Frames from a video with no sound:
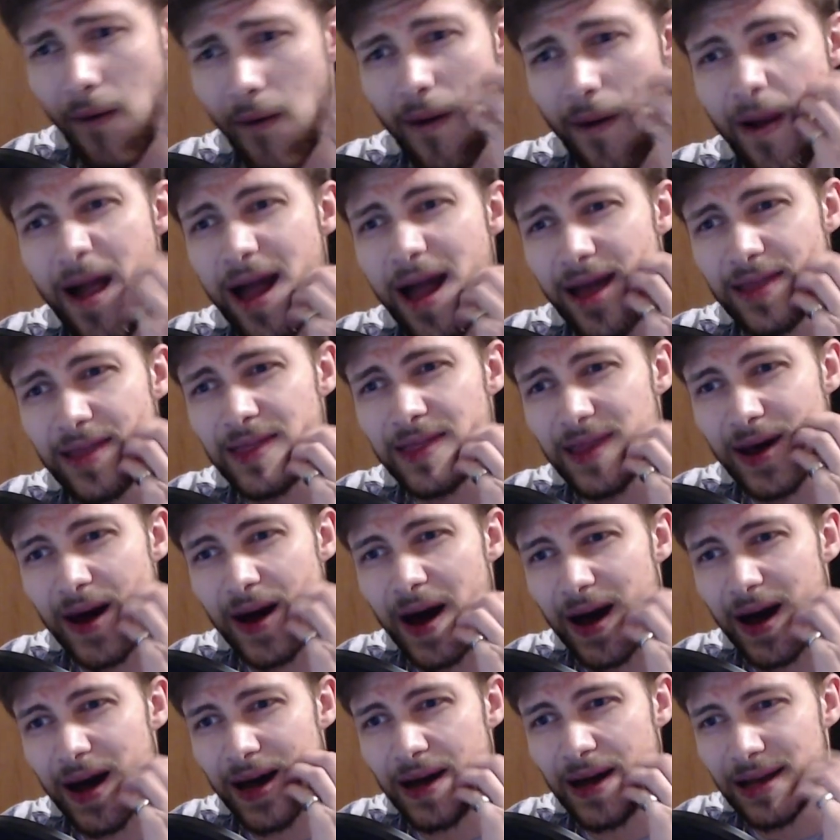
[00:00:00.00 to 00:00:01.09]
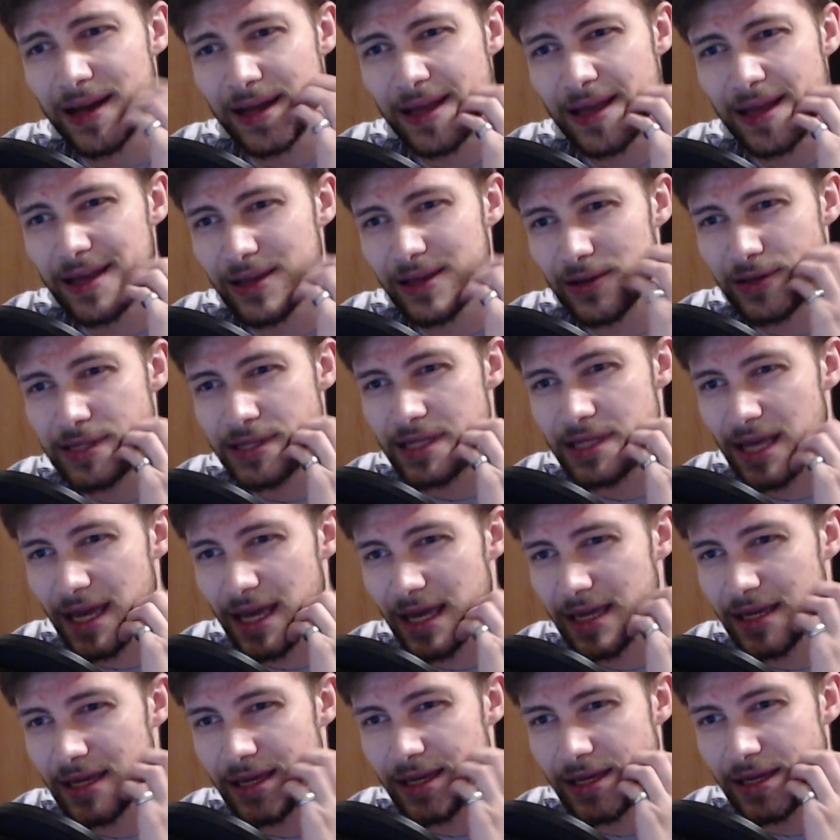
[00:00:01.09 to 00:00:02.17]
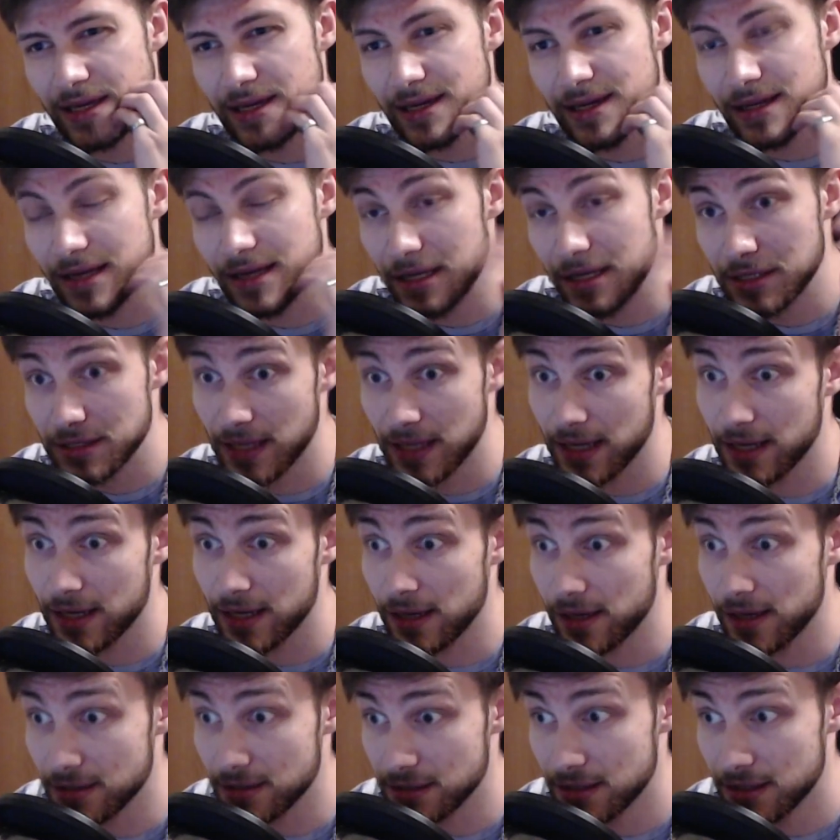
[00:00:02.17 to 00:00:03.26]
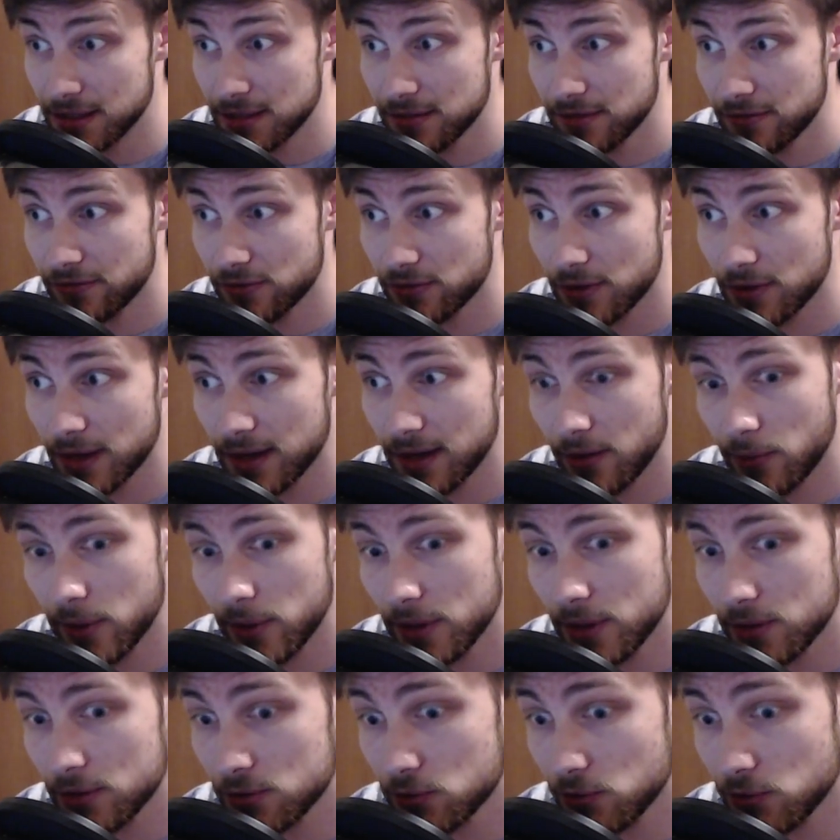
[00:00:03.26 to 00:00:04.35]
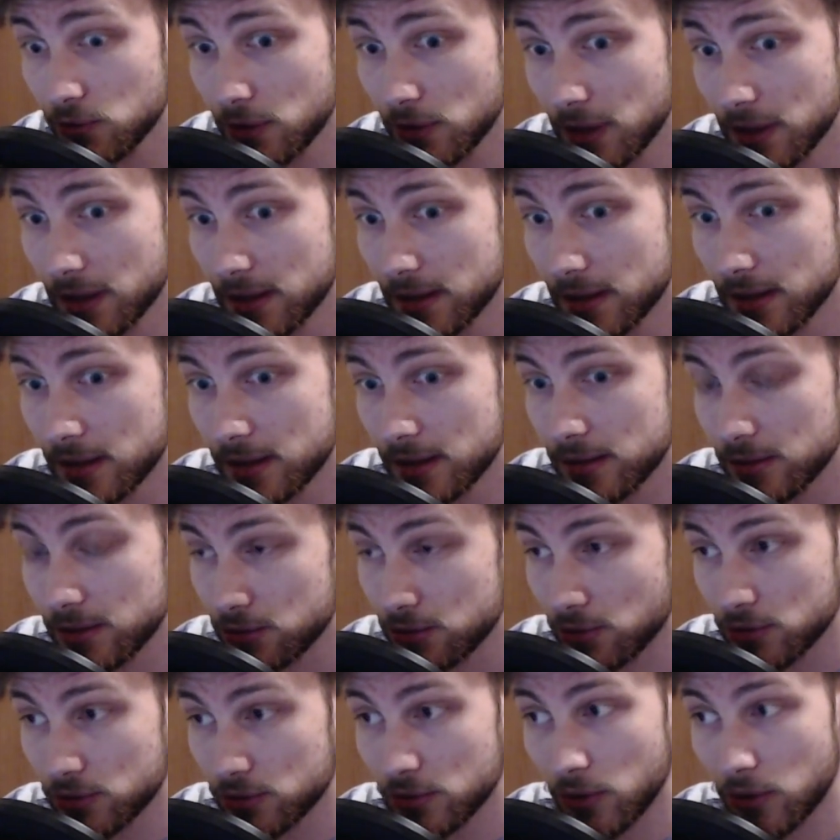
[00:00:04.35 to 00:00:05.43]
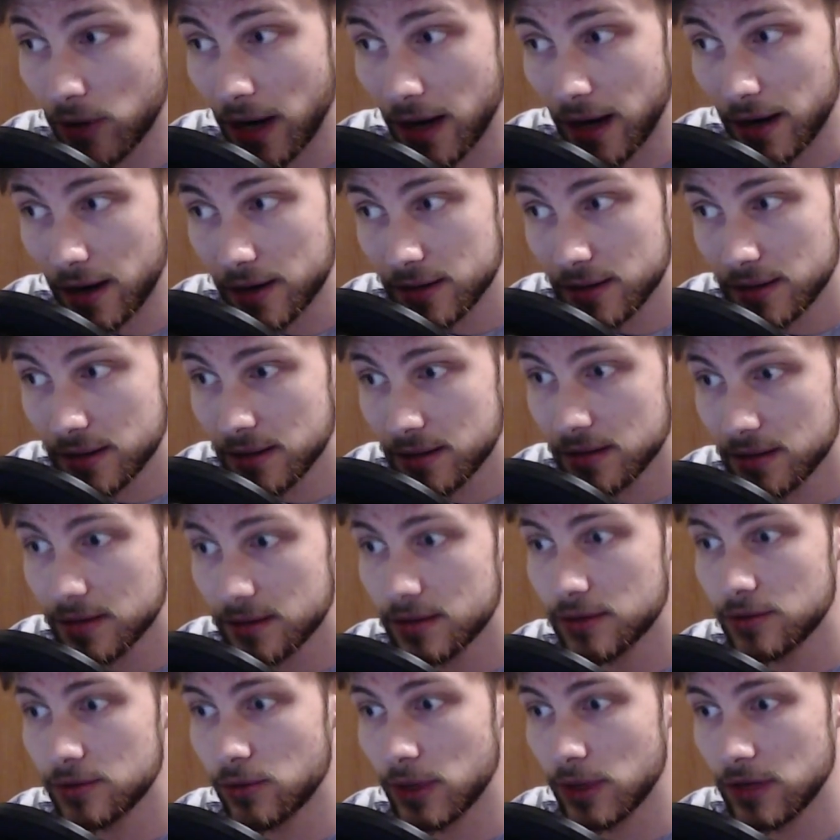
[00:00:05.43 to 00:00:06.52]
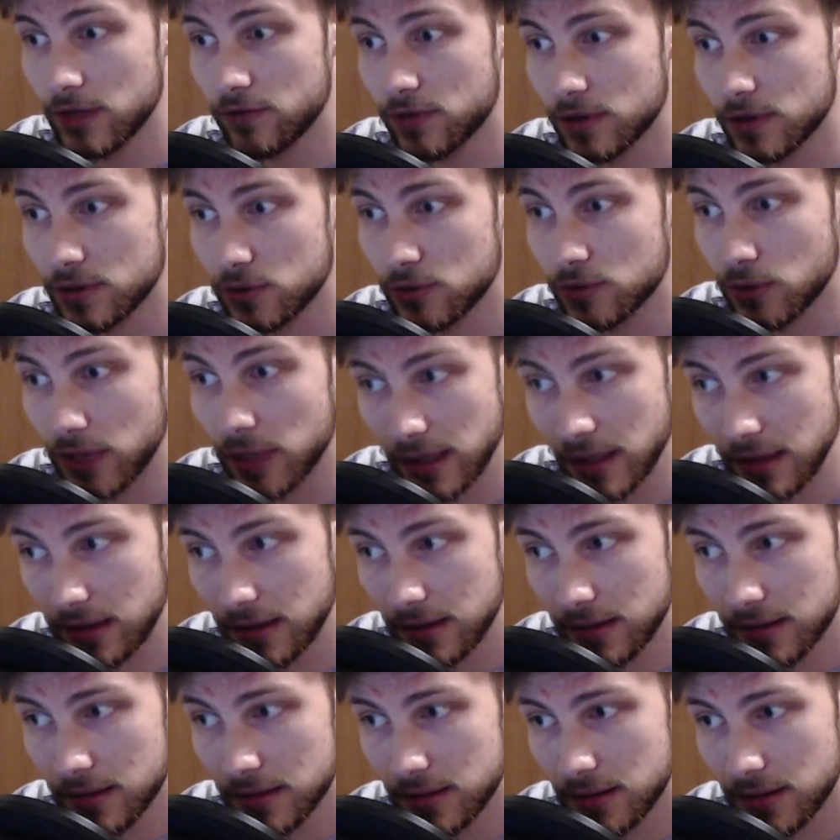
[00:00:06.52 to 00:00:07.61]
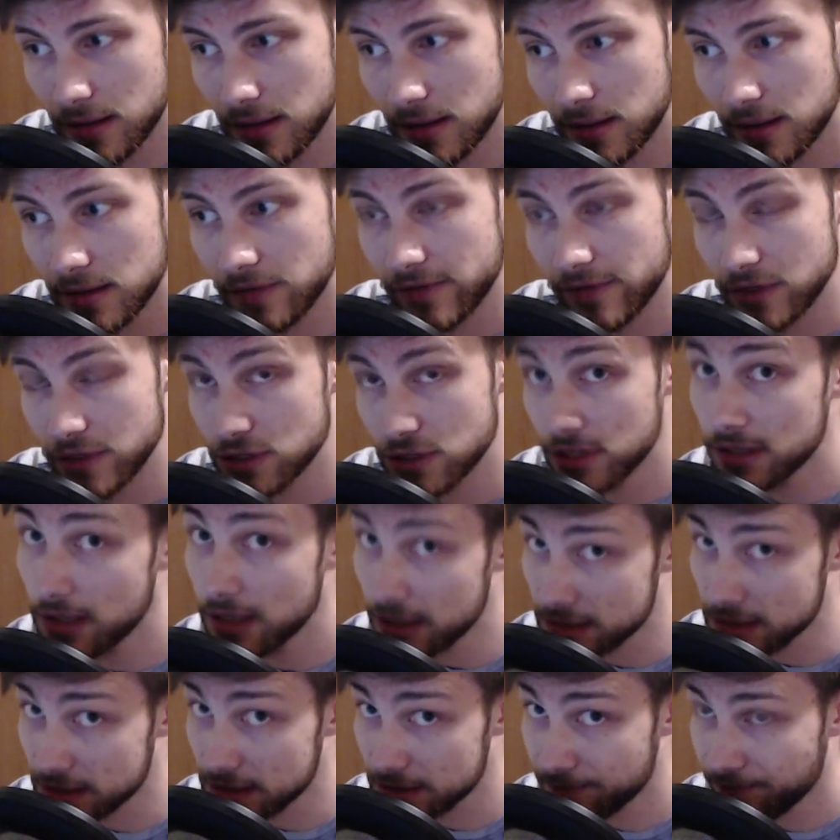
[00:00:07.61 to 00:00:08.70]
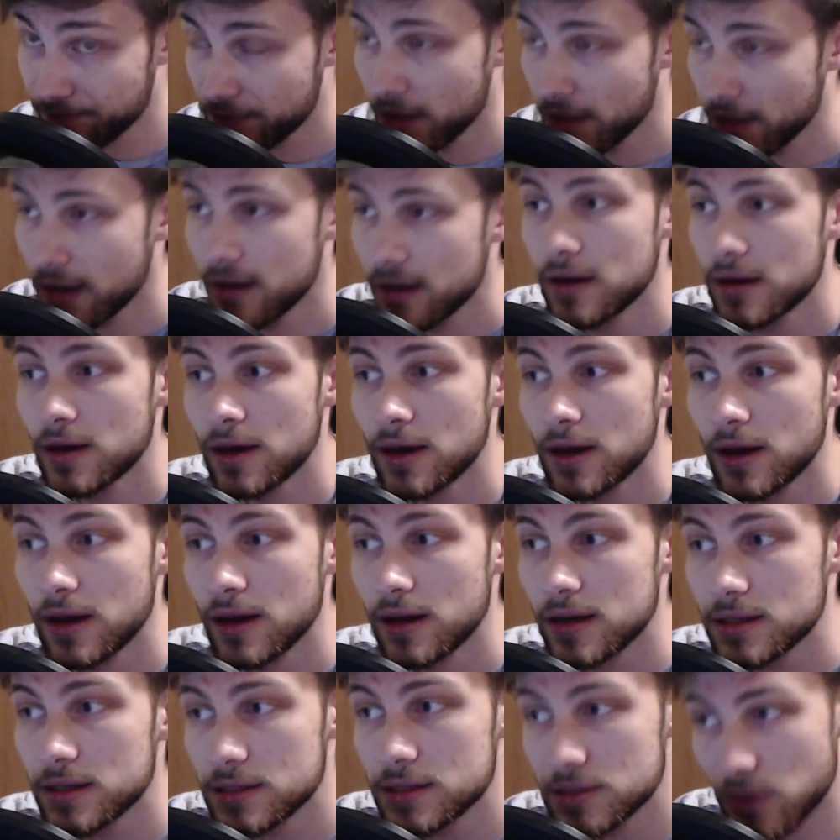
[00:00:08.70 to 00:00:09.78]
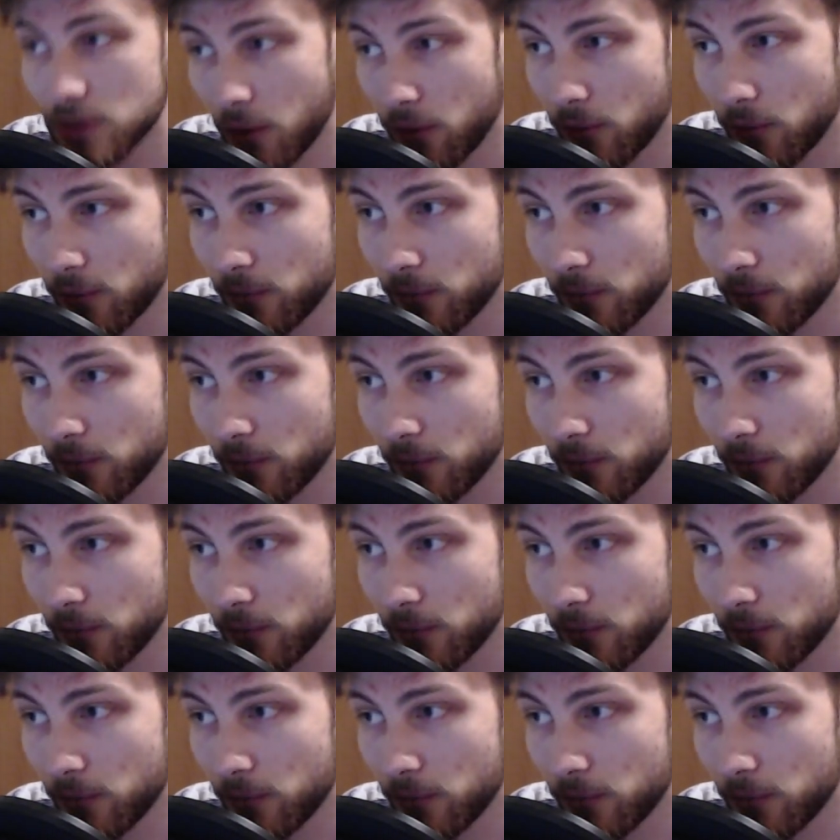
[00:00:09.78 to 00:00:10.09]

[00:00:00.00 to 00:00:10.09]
And you say, let's take it easy for like a week or two. You don't go hard, you wait for it to heal, and it eventually does. So